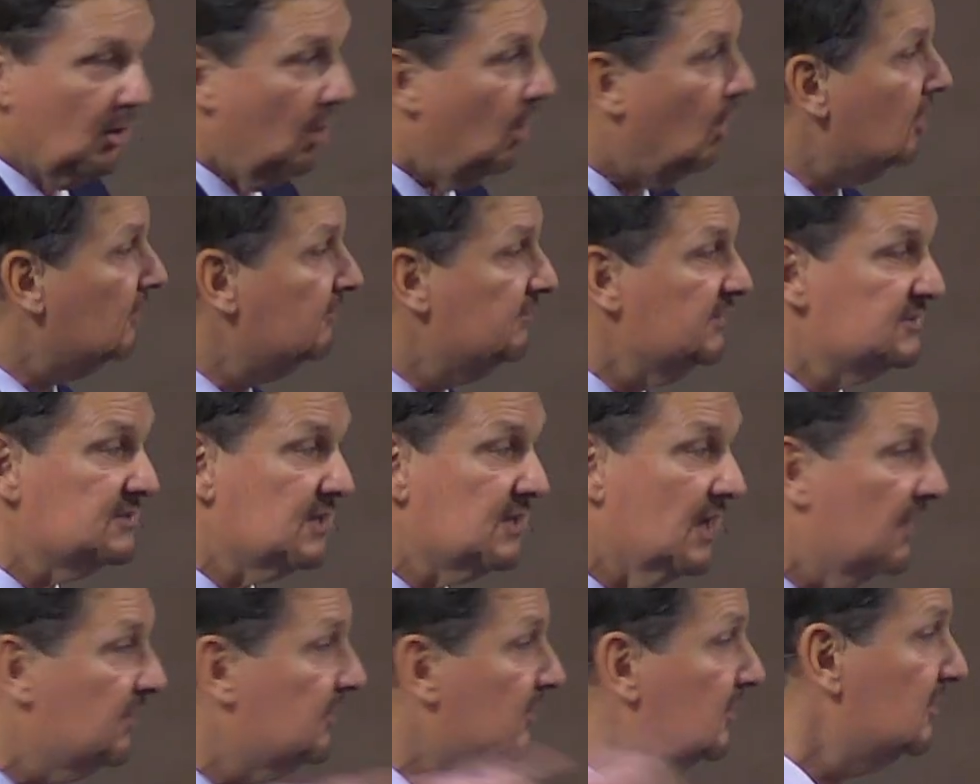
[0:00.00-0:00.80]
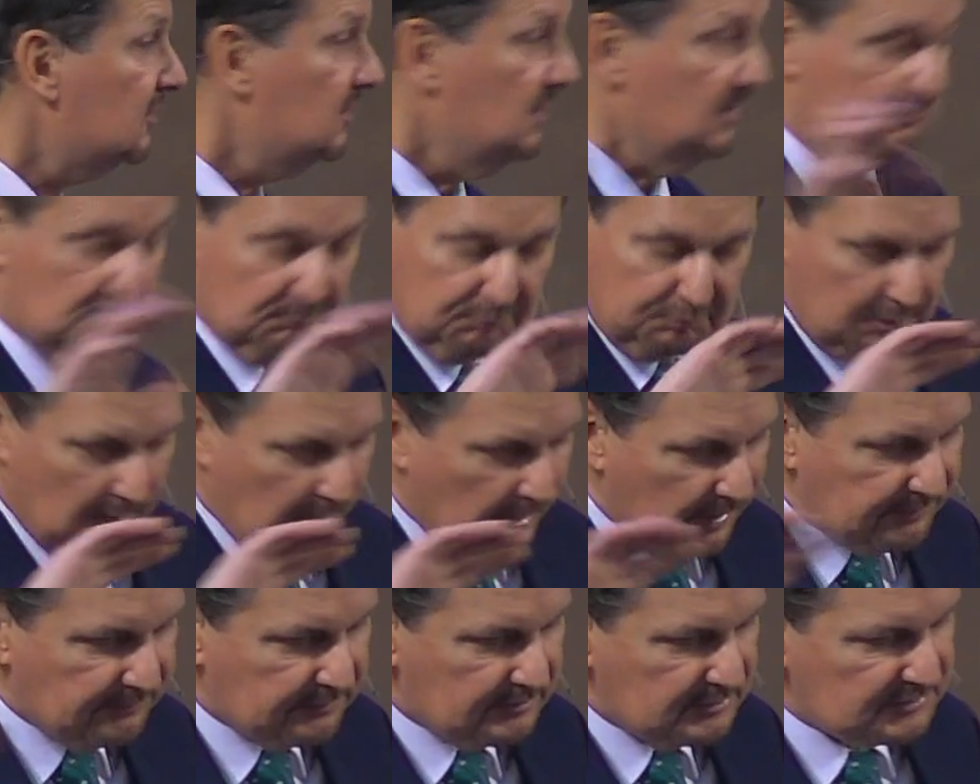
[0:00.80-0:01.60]
when all of his other
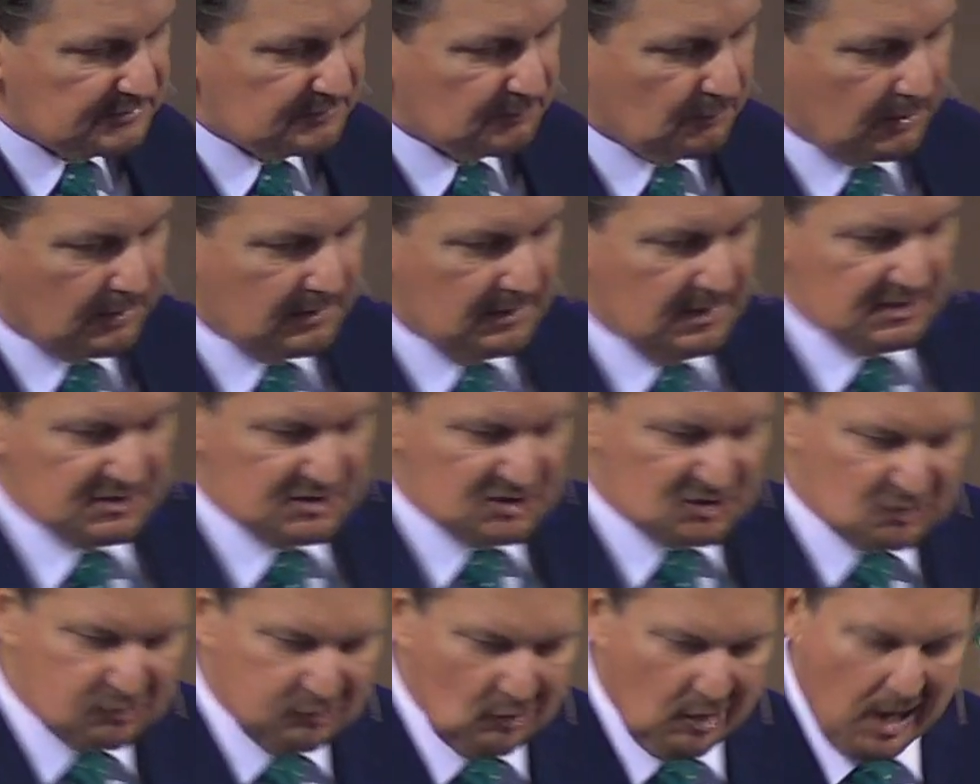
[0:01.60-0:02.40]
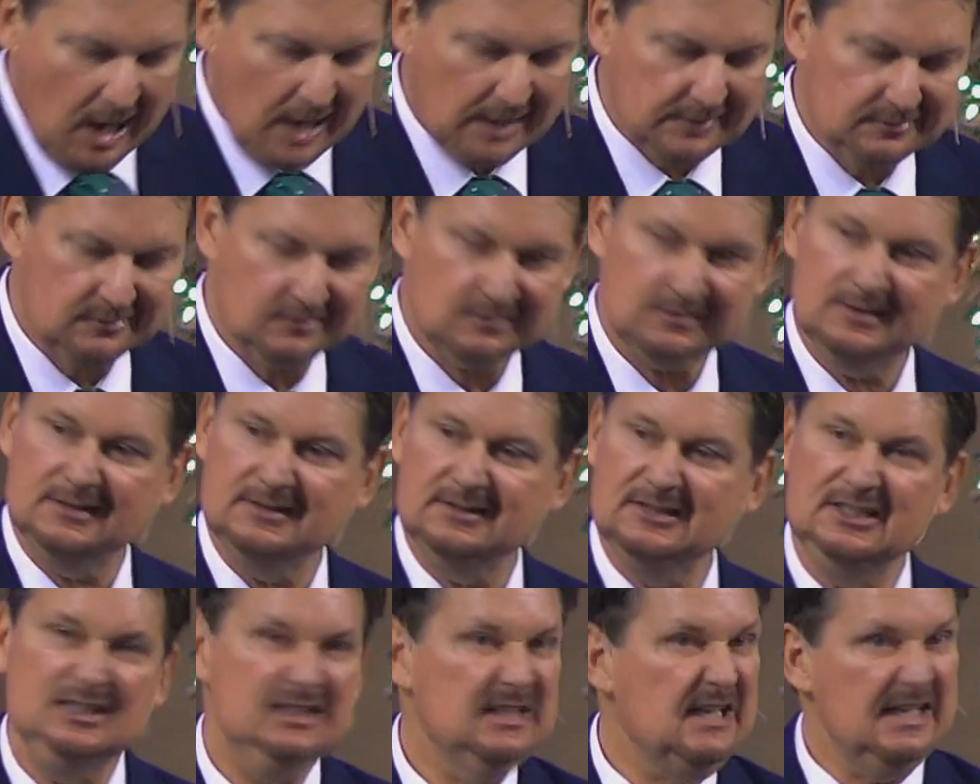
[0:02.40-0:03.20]
brothers were slaughtered.
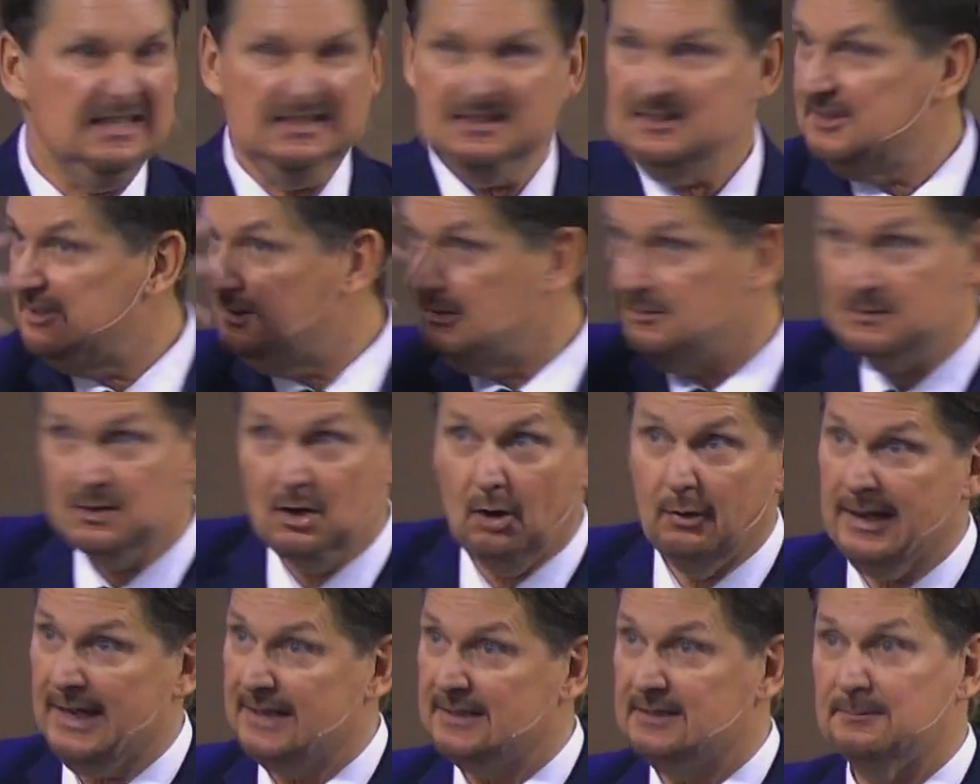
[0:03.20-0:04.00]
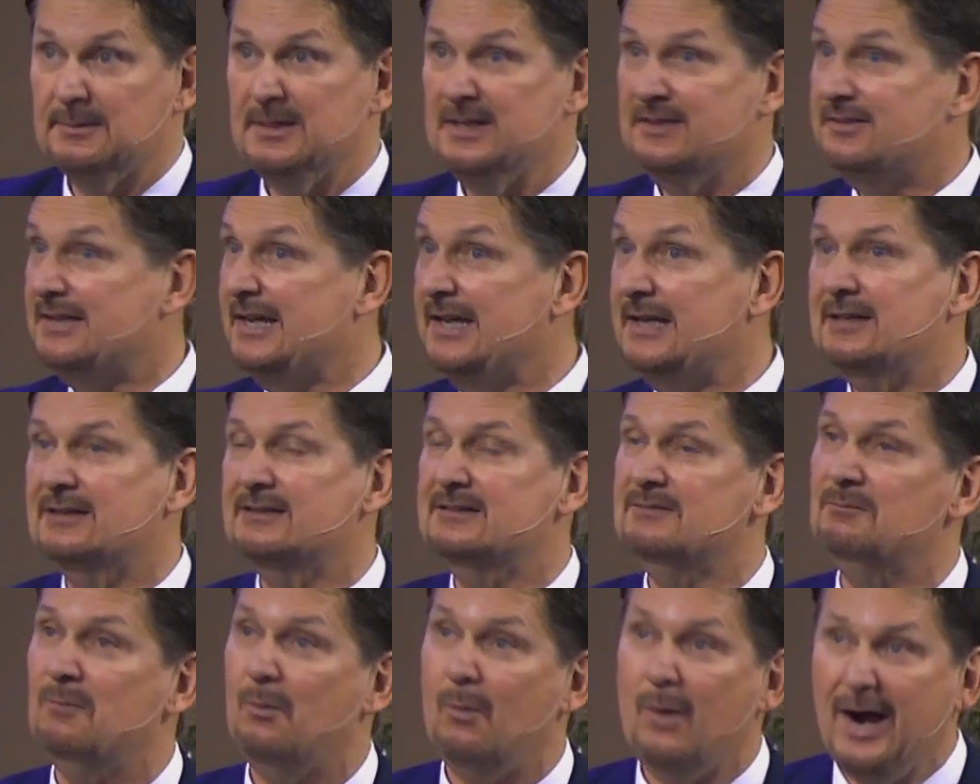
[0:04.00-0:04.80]
And he had to be
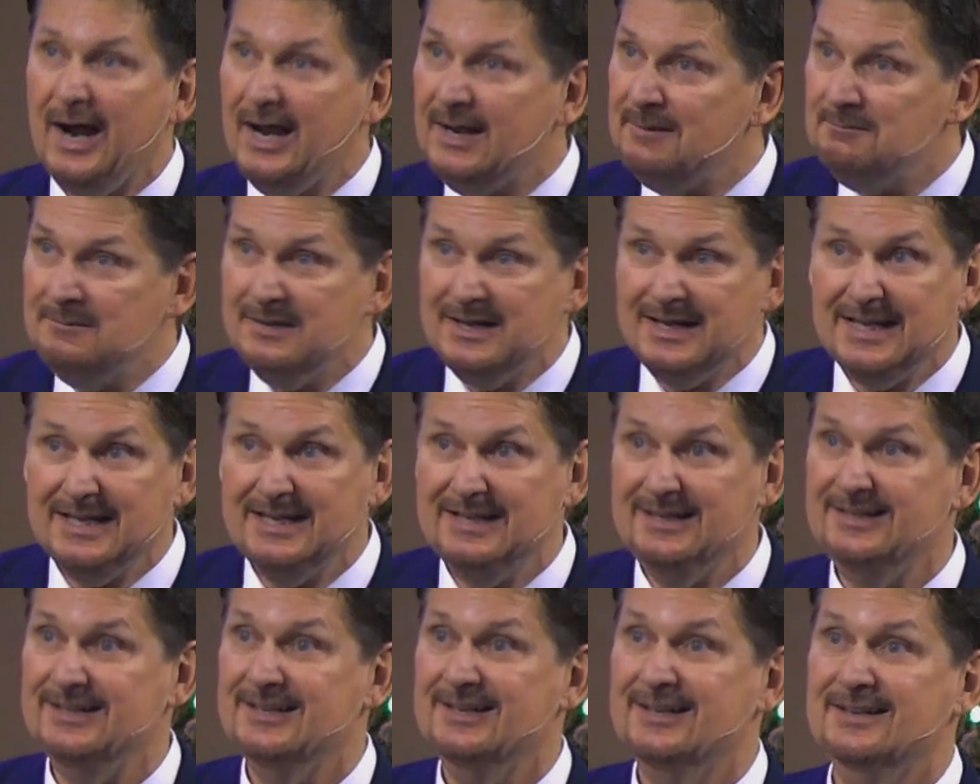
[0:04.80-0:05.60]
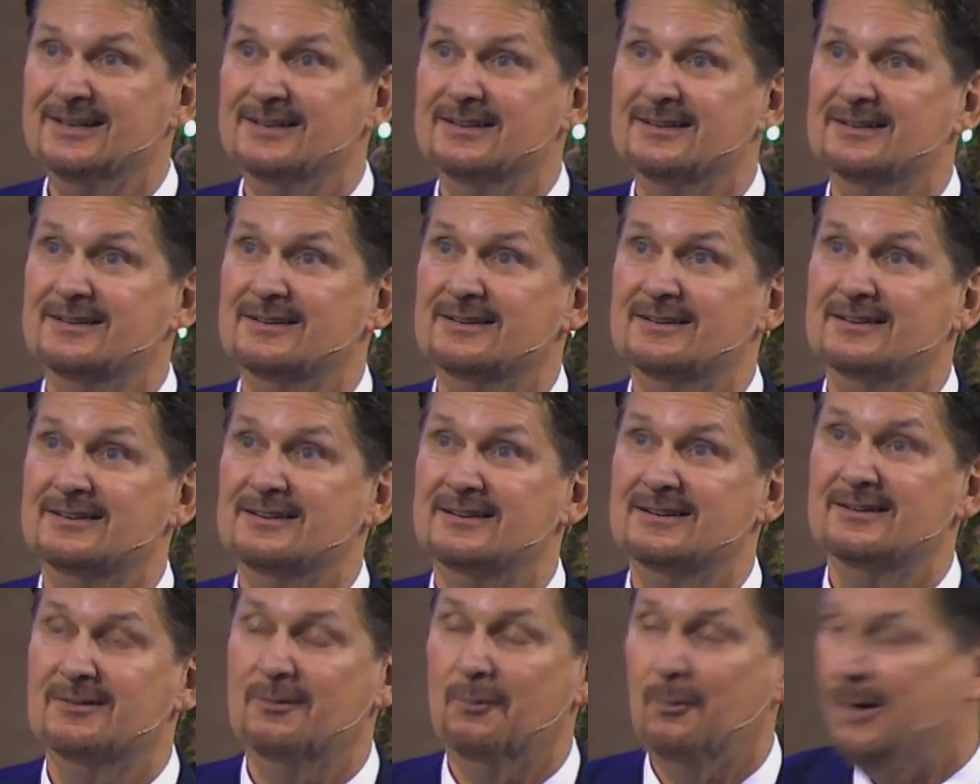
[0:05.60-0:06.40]
thinking, why me?
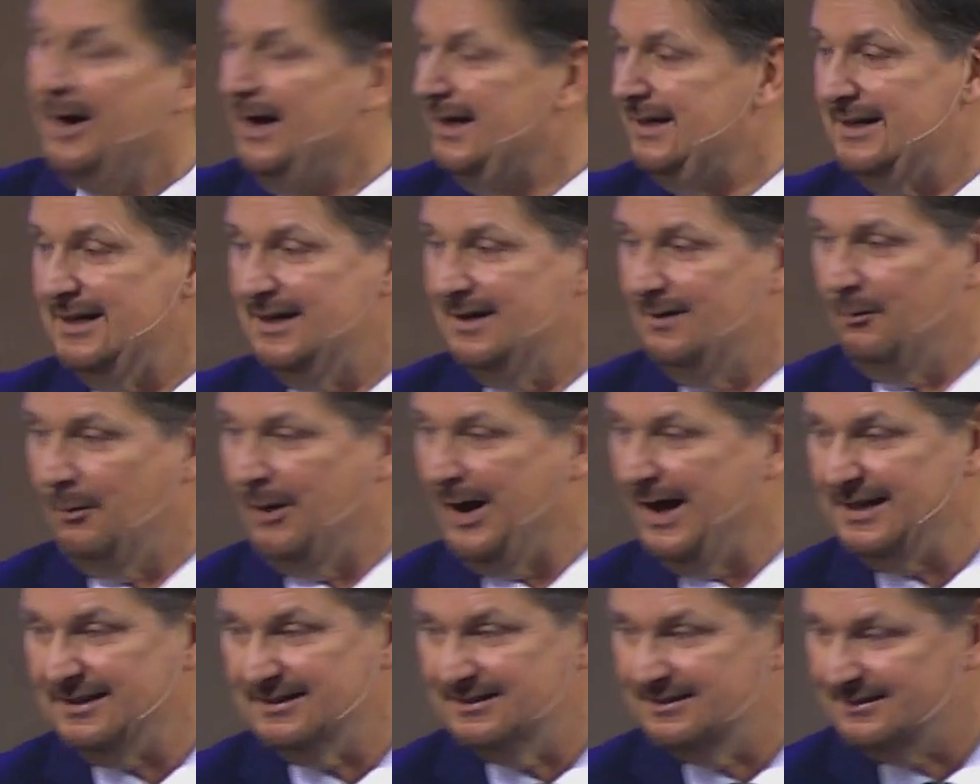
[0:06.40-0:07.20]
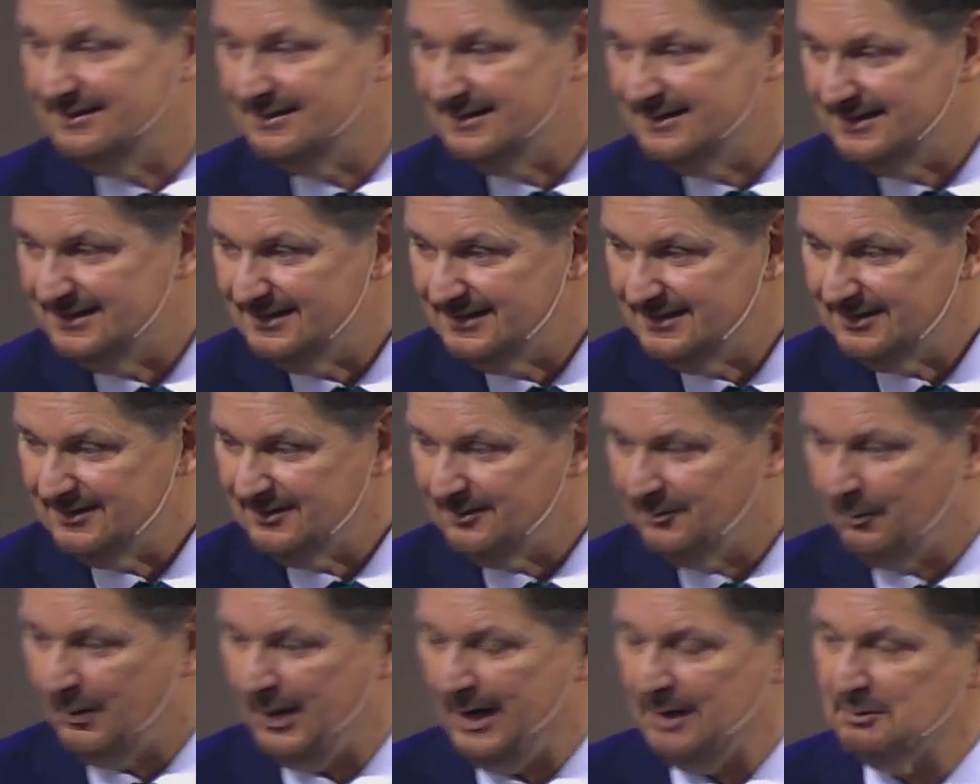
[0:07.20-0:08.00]
Why
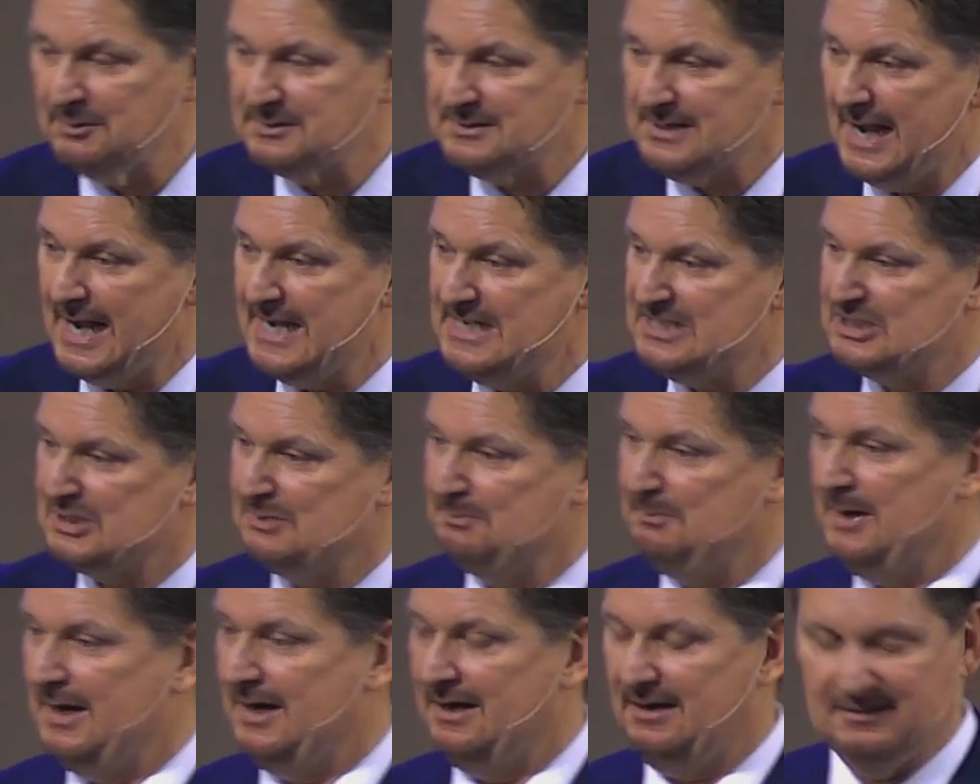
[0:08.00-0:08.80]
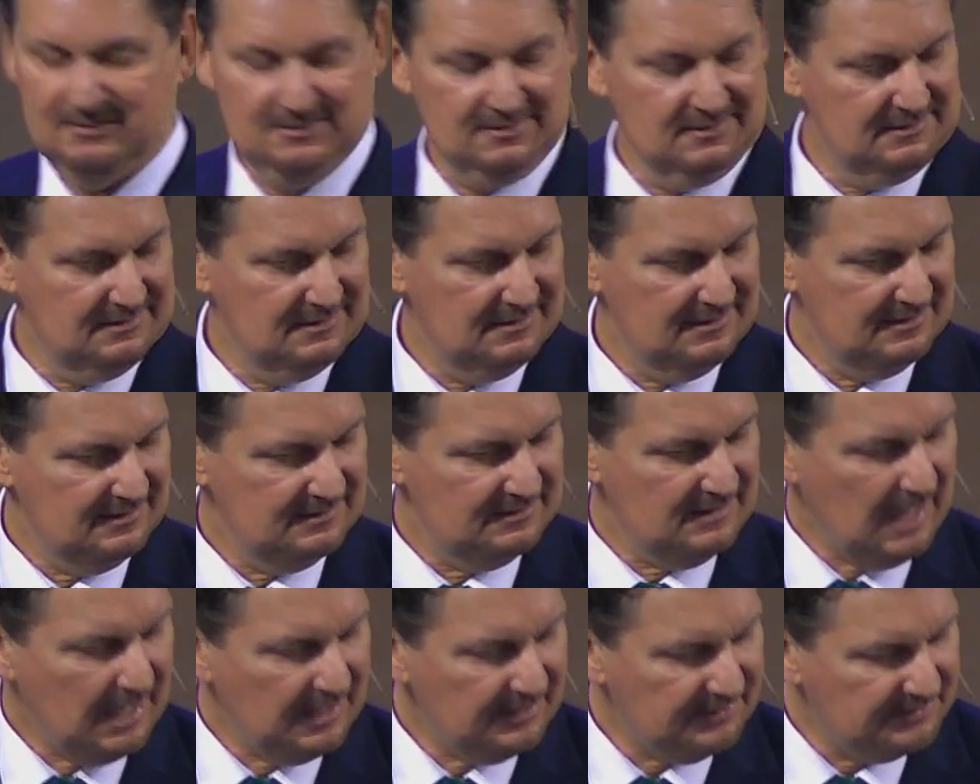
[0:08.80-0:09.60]
was I spared and
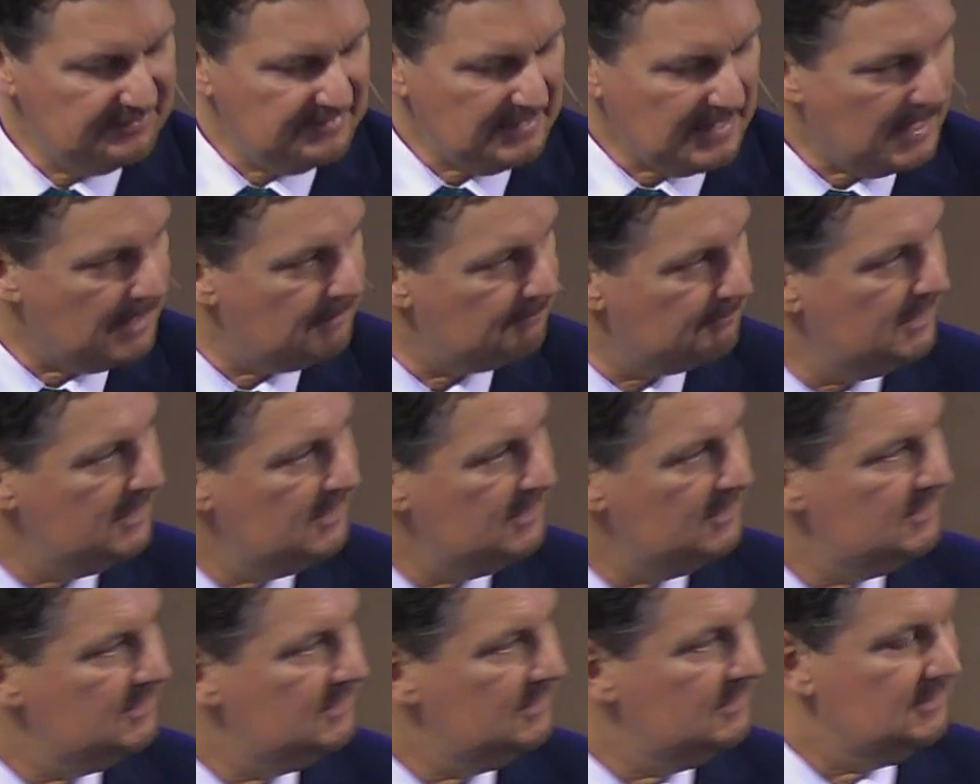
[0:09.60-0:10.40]
not them?